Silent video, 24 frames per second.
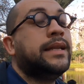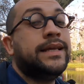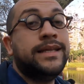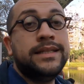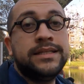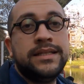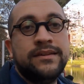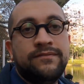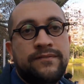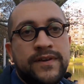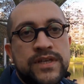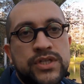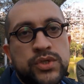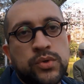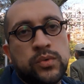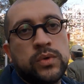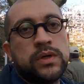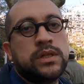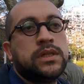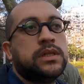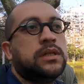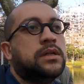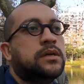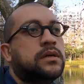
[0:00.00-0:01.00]

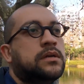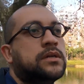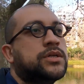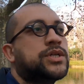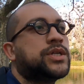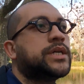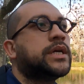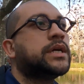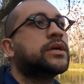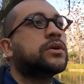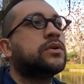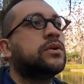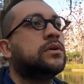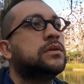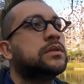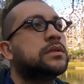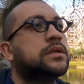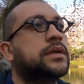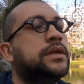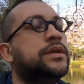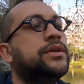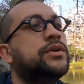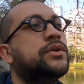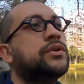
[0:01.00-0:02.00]
individual
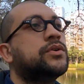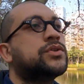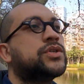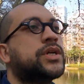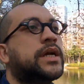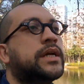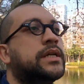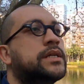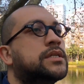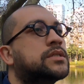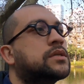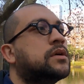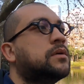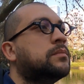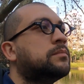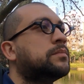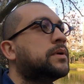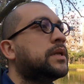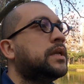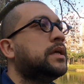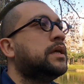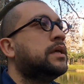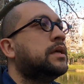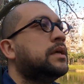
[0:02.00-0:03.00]
shareholder in your Chinese
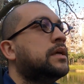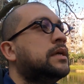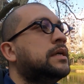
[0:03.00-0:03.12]
company,